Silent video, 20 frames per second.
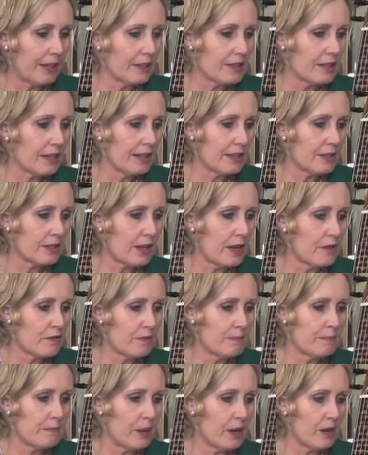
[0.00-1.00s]
So let's go
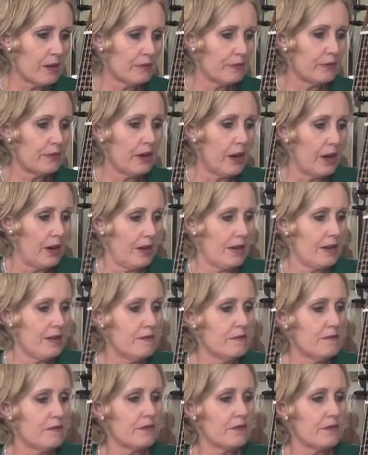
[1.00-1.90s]
from bar five